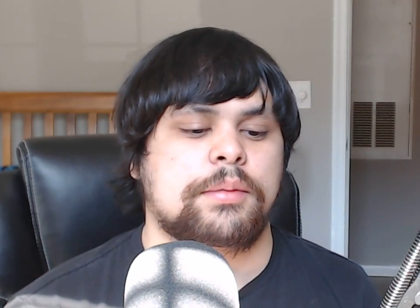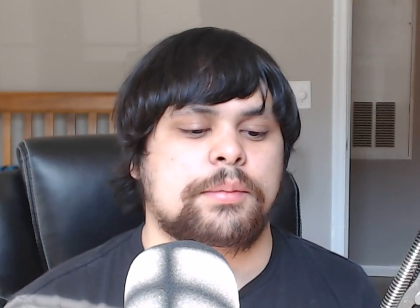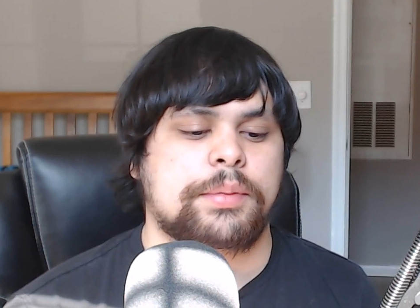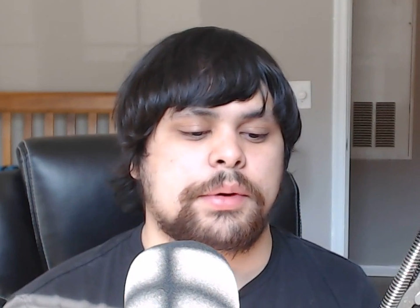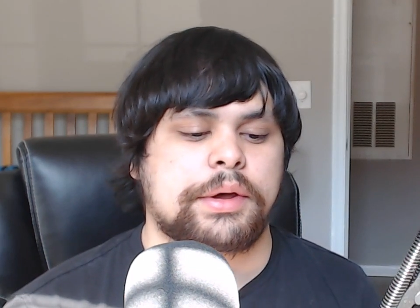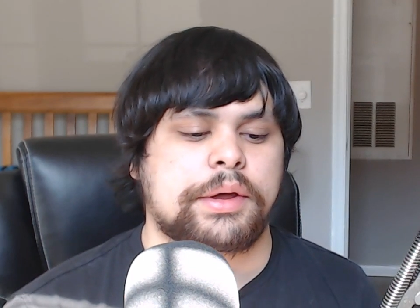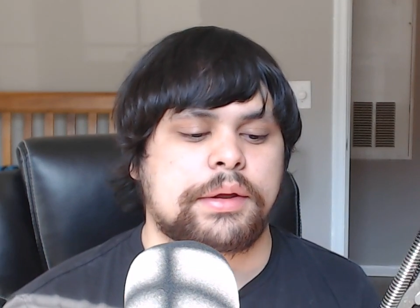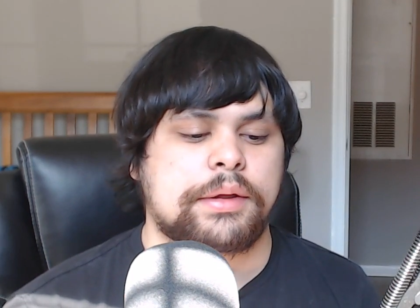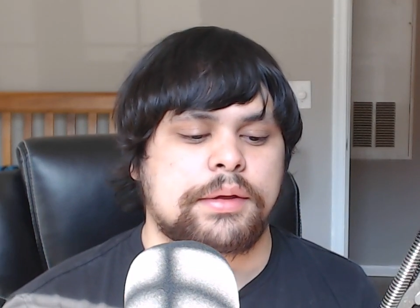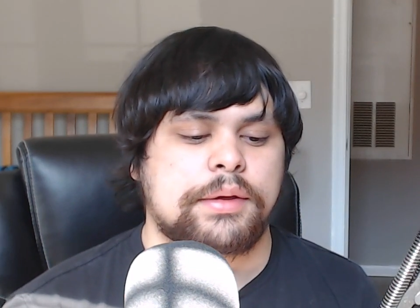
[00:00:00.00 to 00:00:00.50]

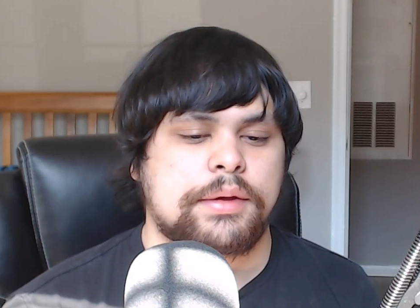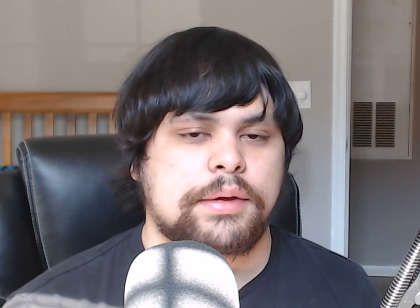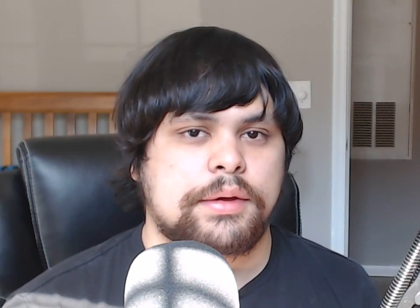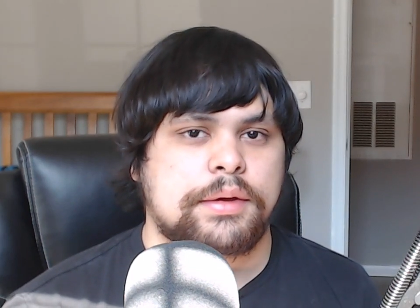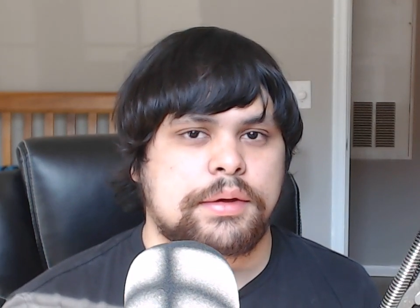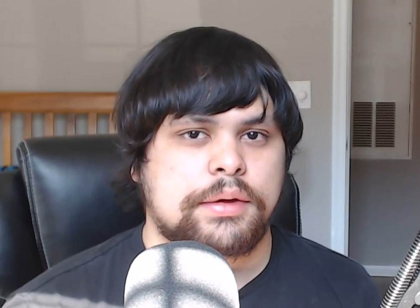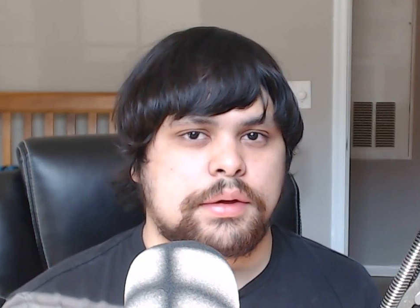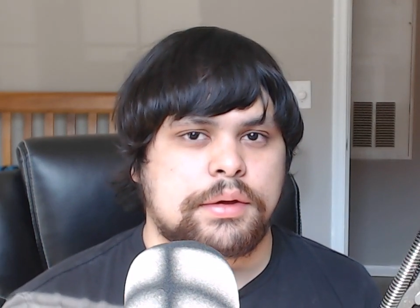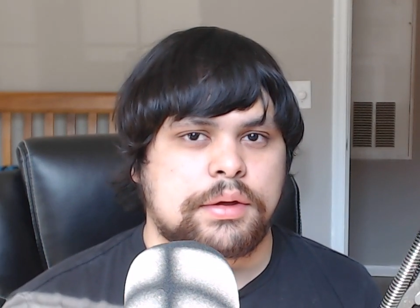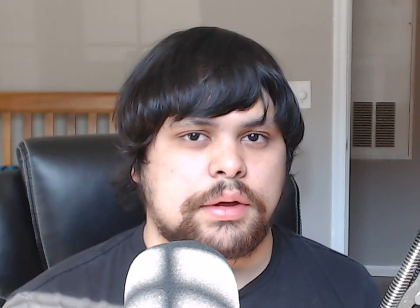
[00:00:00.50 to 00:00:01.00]
But
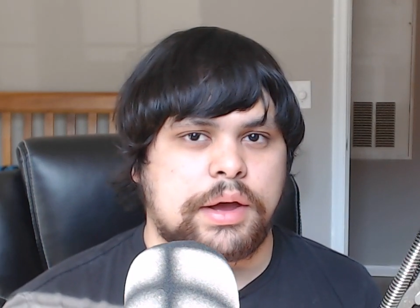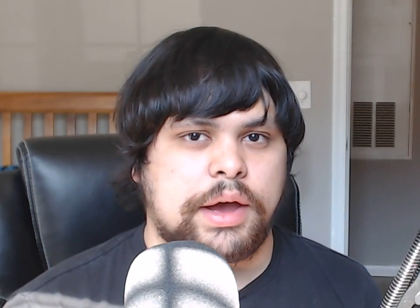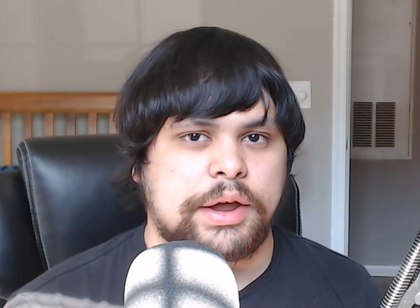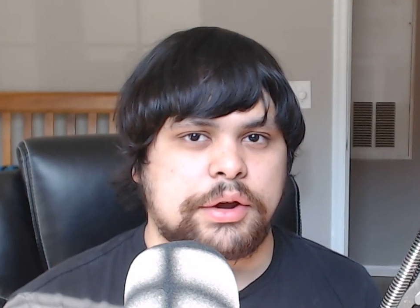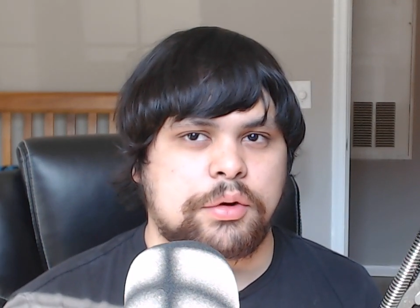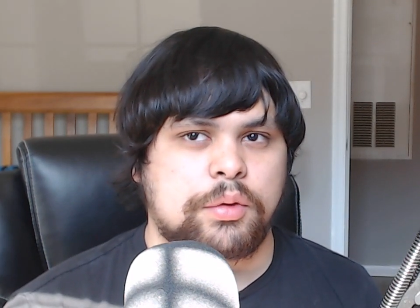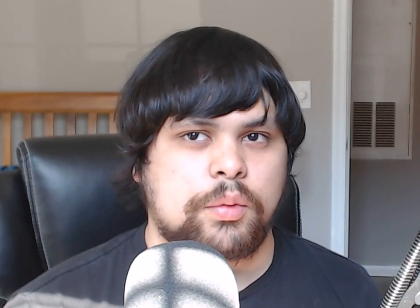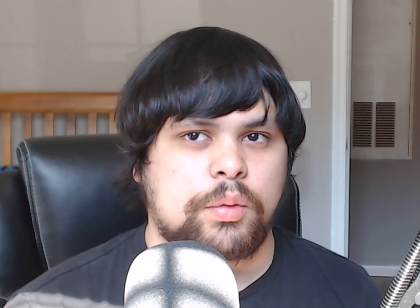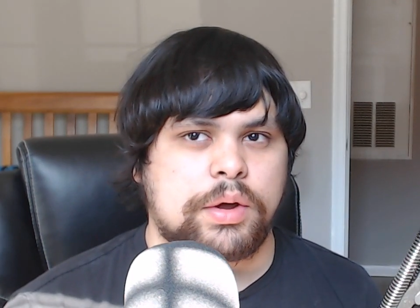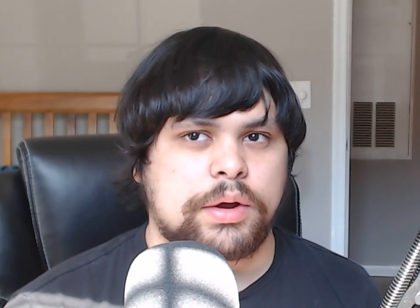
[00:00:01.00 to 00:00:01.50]
I
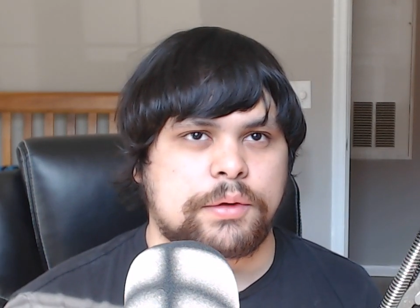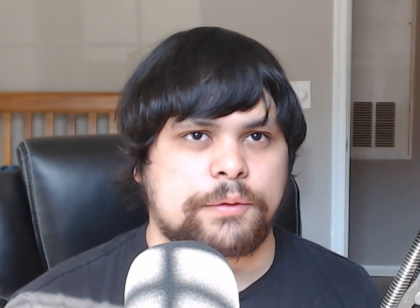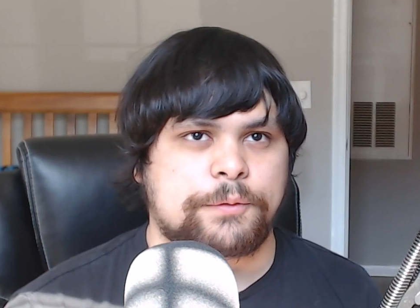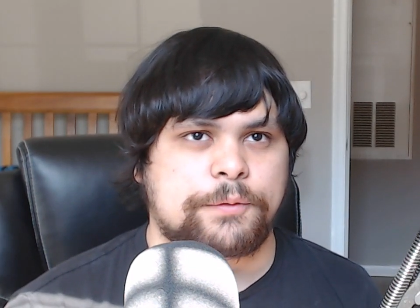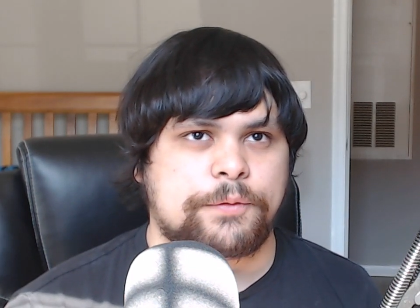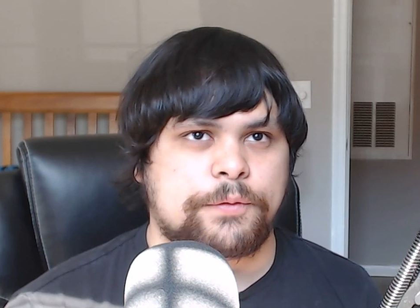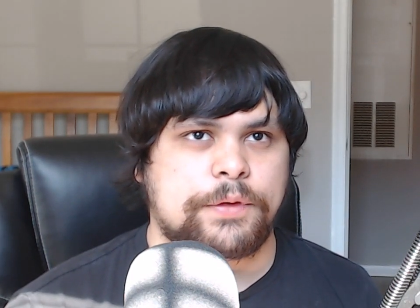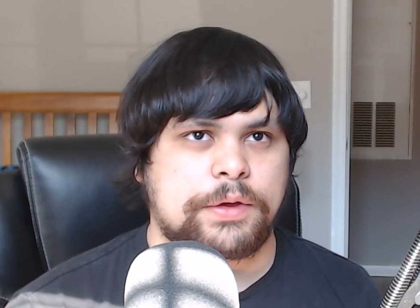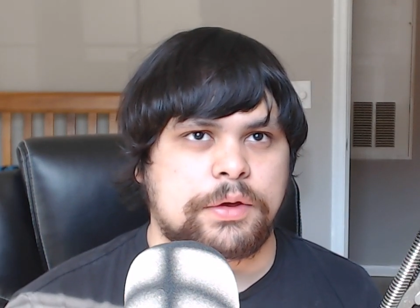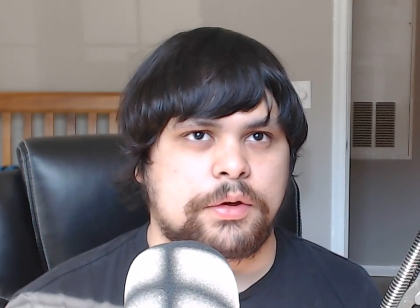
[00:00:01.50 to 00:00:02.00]
don't want to
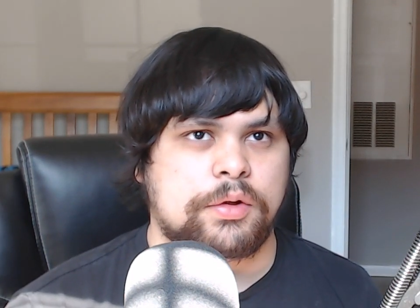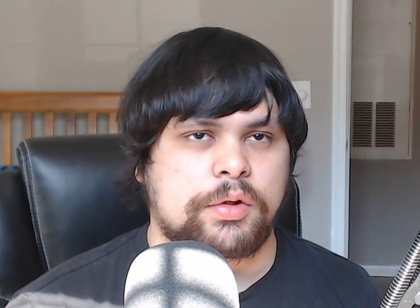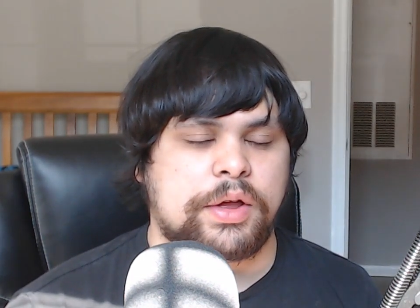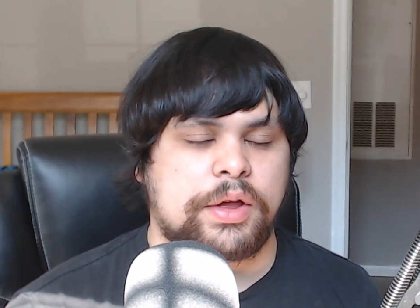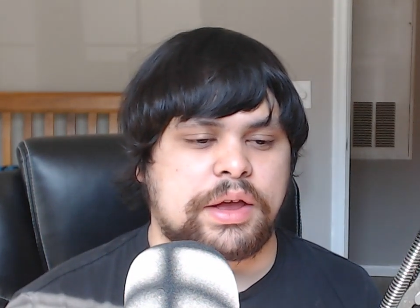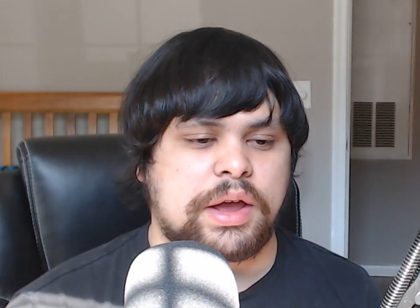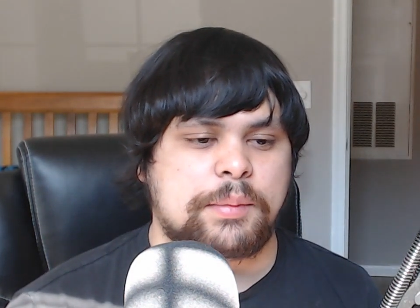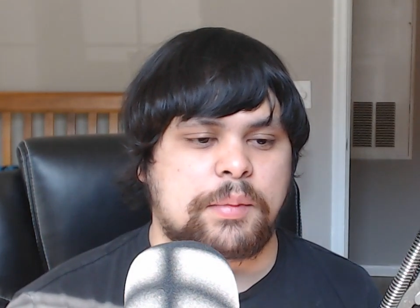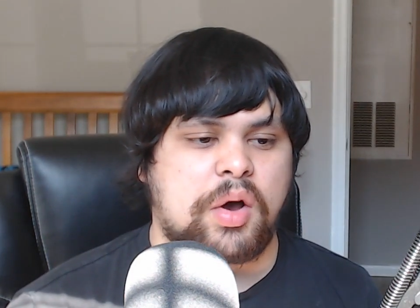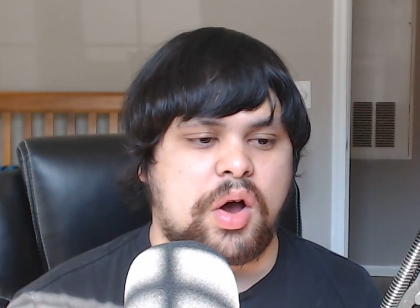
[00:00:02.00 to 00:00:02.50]
feel
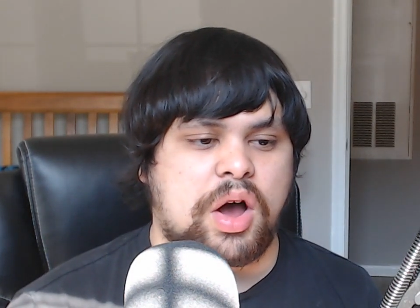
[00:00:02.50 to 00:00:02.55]
like I'm